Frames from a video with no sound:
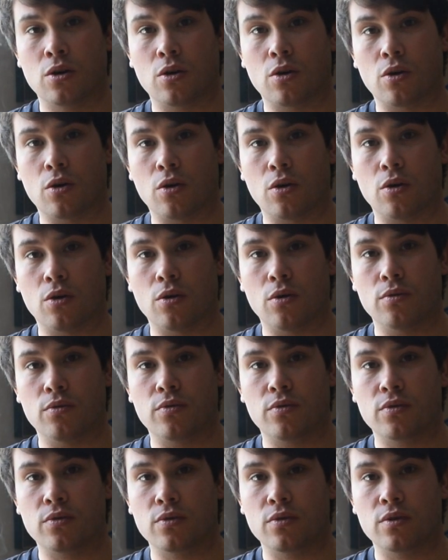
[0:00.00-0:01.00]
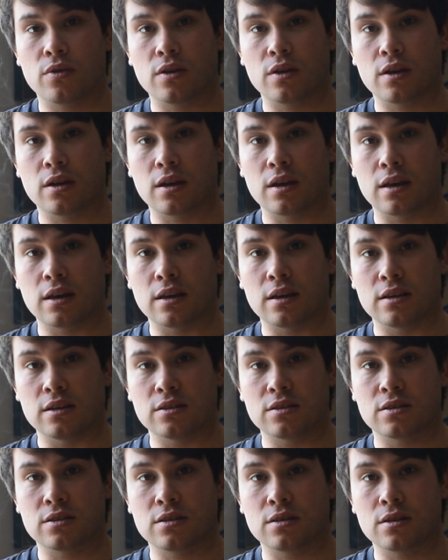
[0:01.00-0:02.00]
of
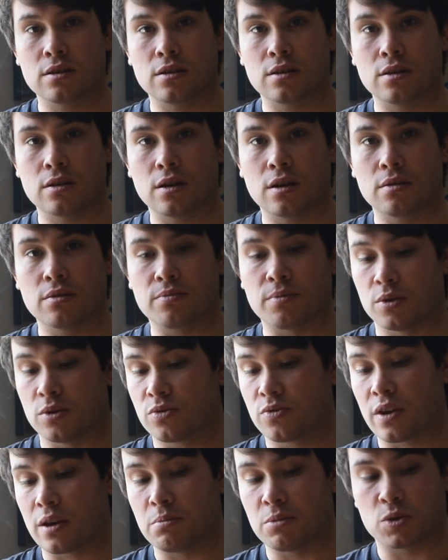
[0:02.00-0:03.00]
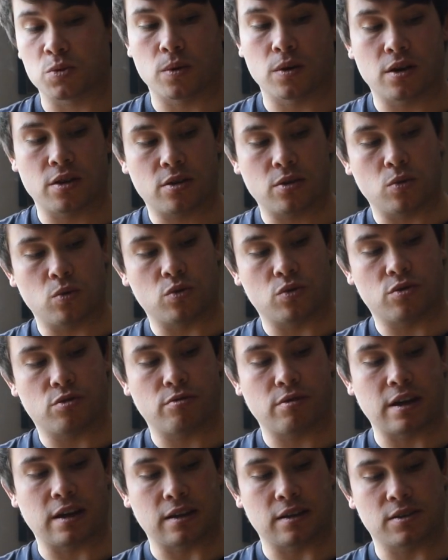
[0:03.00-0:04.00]
his most famous work, The Lord of the
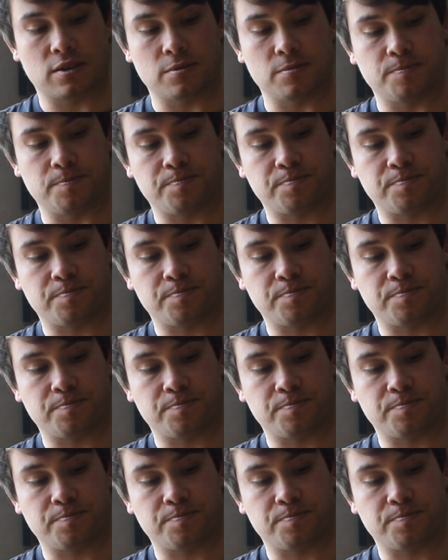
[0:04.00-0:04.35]
Rings.